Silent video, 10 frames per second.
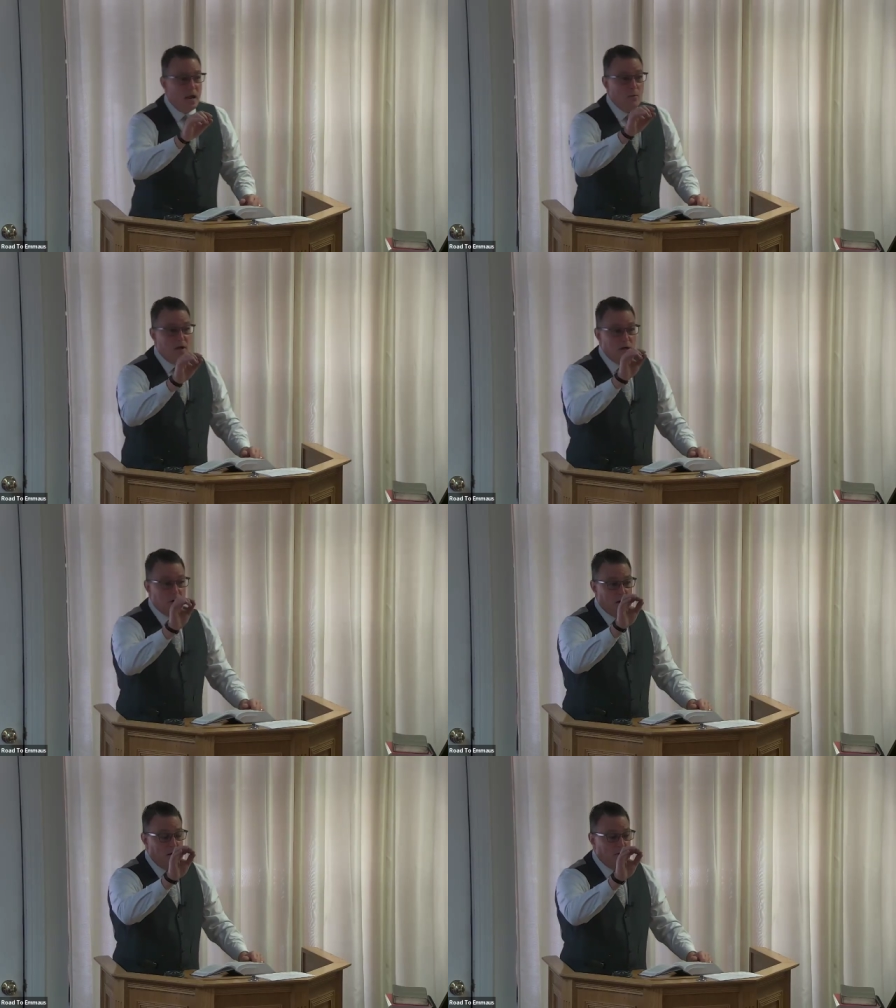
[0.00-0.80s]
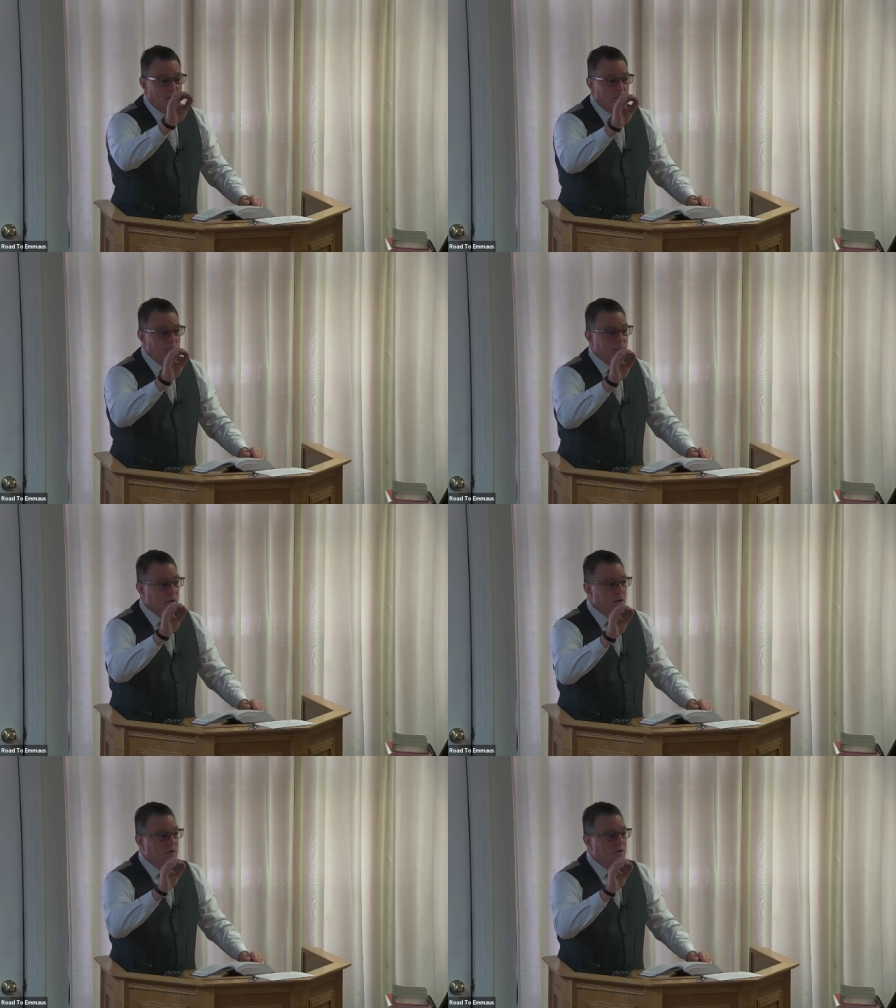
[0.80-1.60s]
And when you learn them,
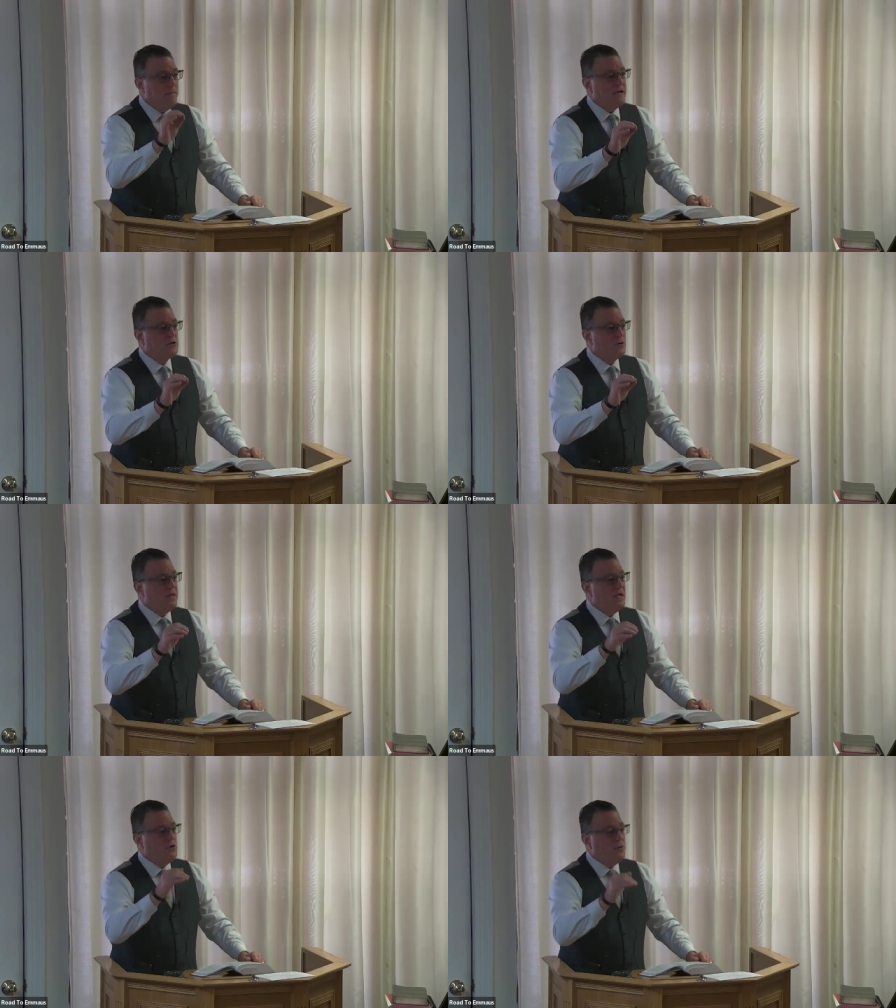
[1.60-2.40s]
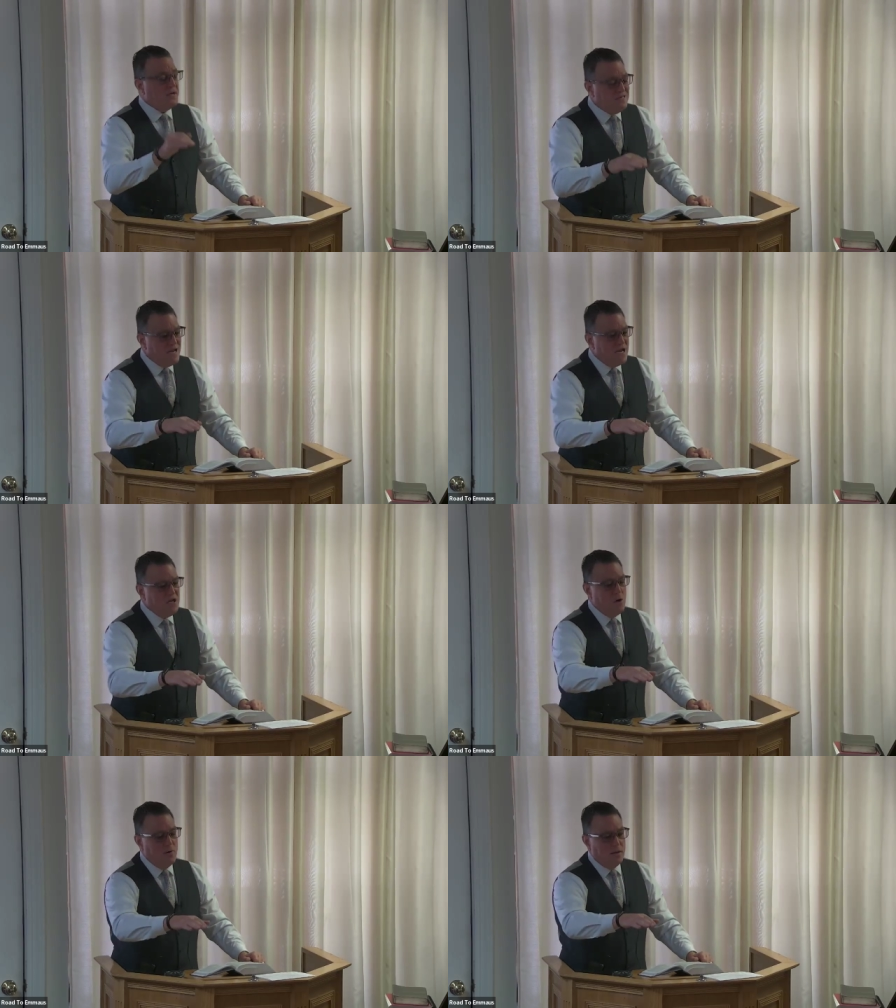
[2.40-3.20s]
to make sure that you
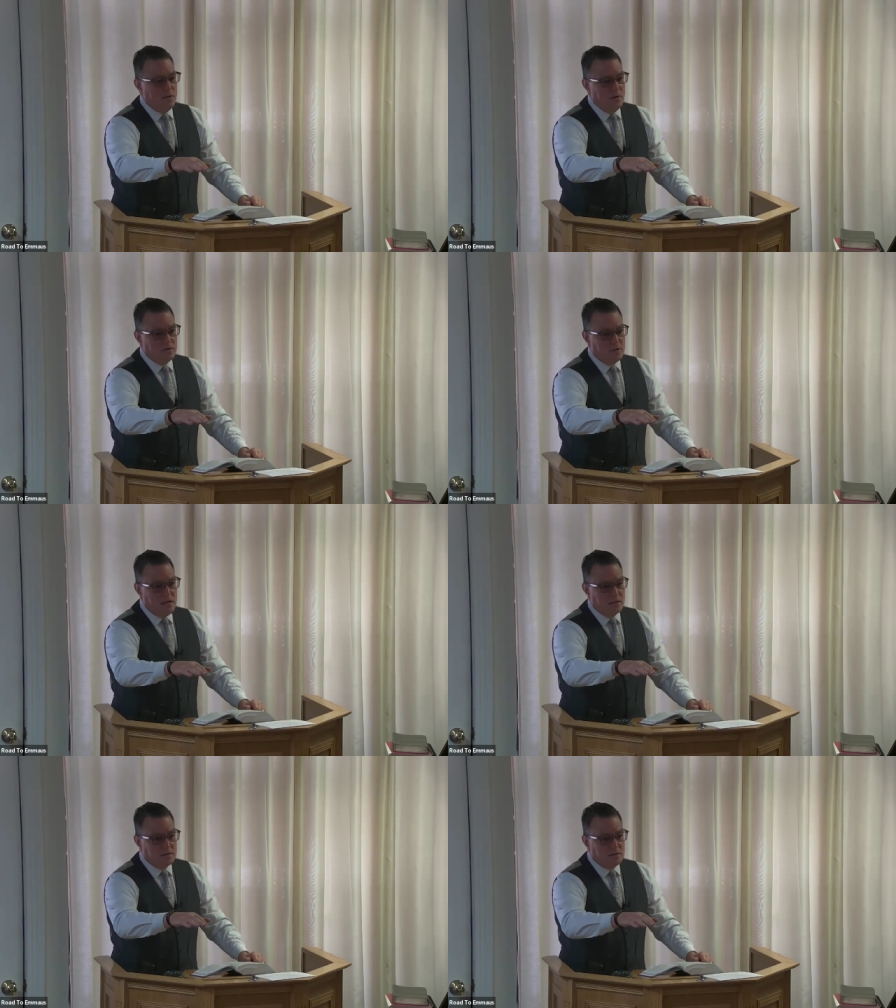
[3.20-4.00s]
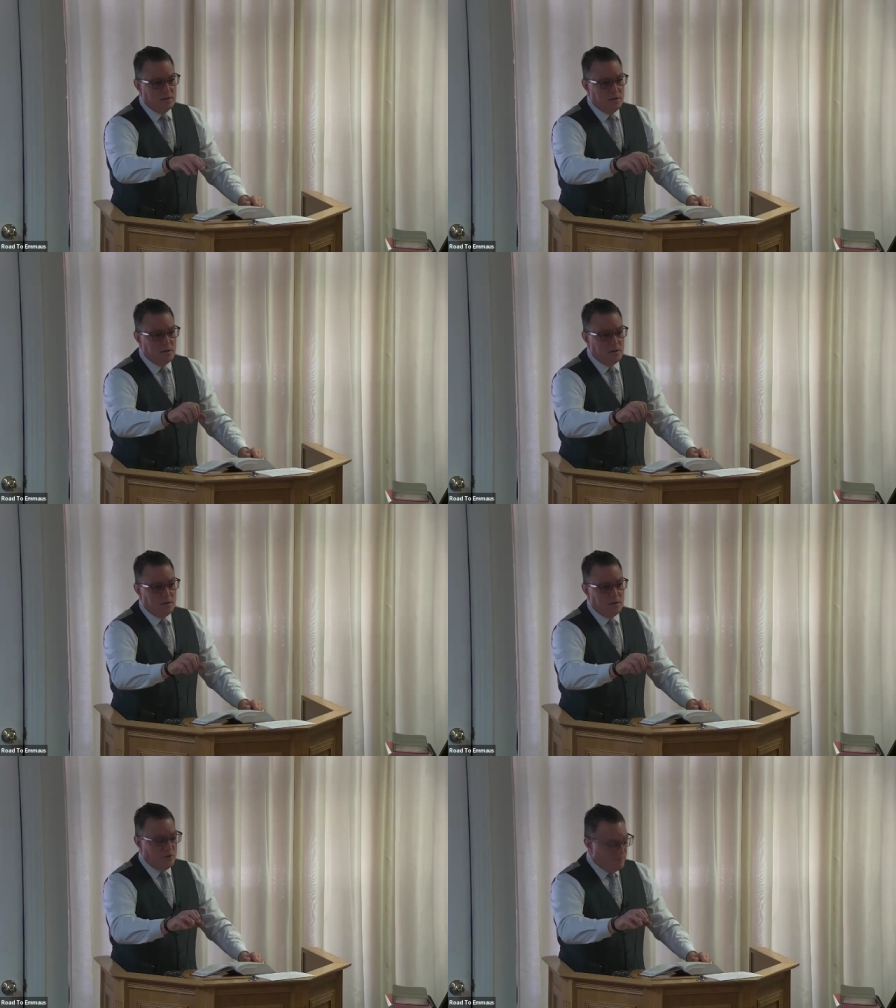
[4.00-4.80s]
continue in those things
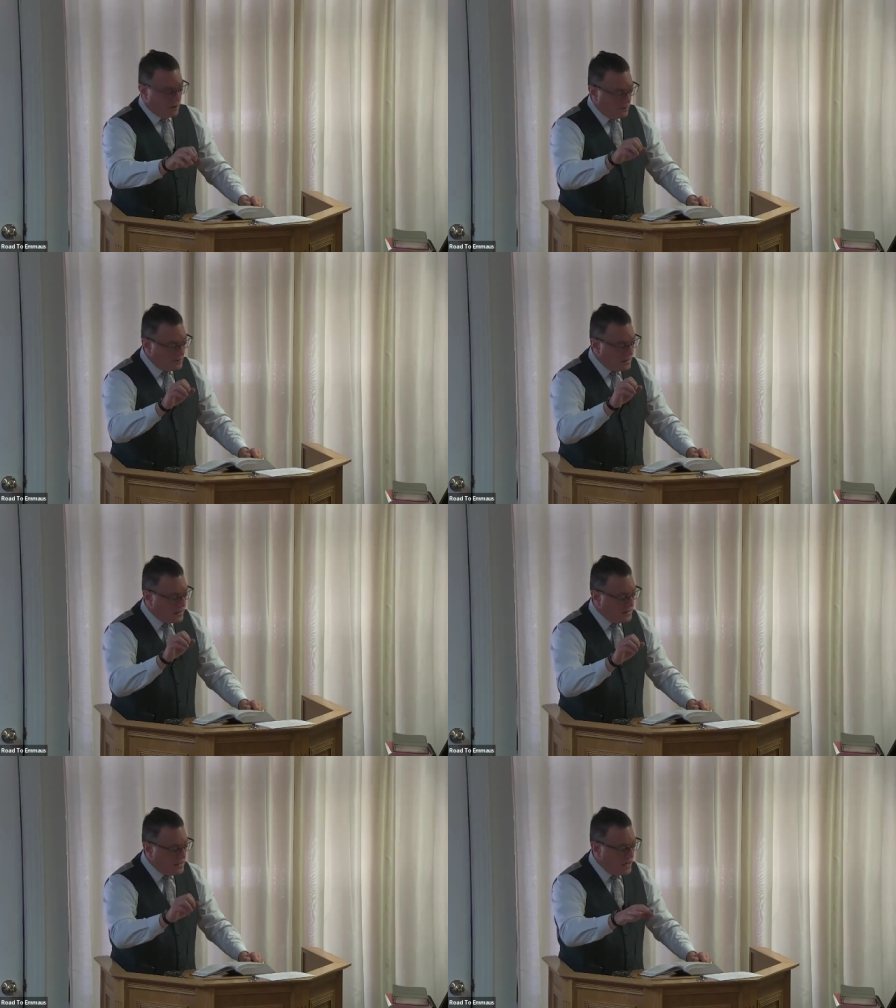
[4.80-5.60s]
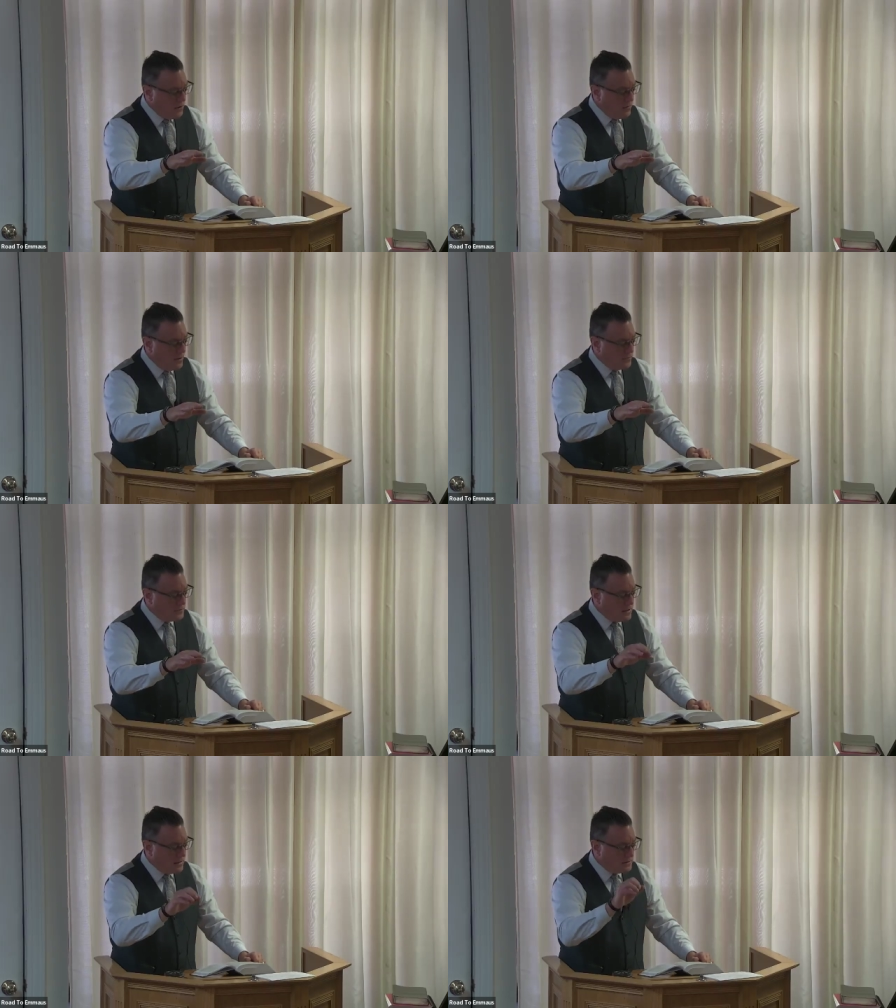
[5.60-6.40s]
that you learn, to continue in
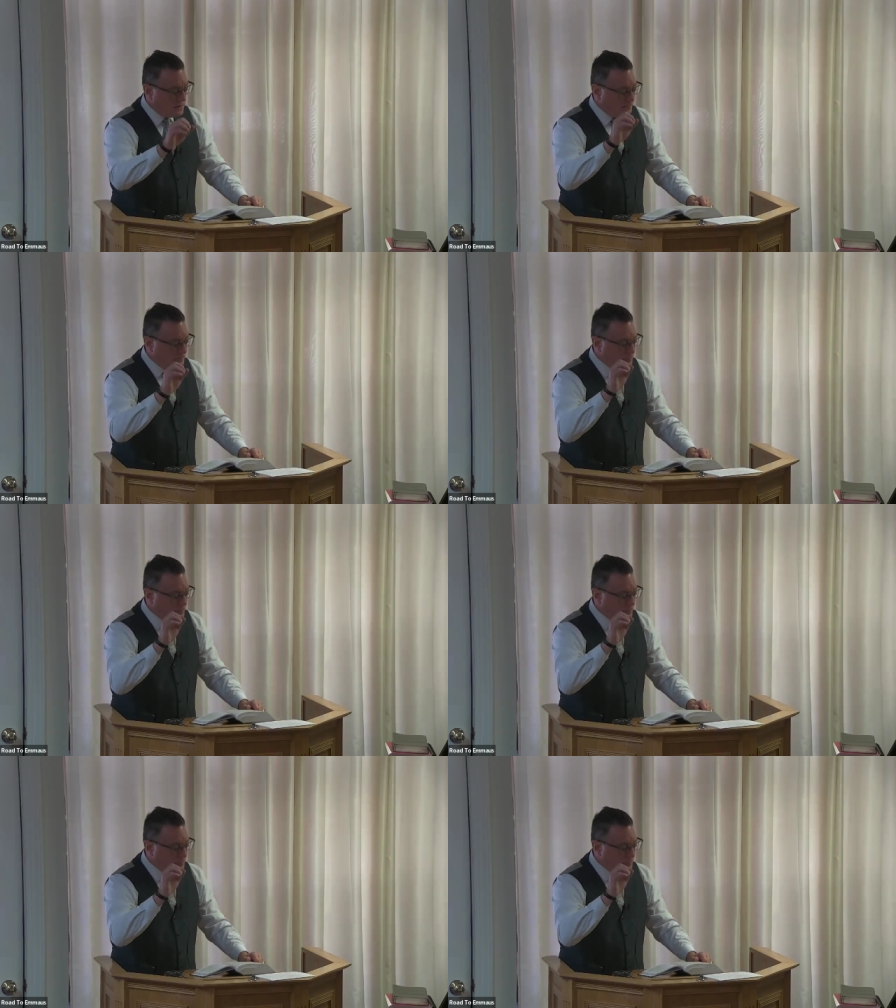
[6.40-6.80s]
those things.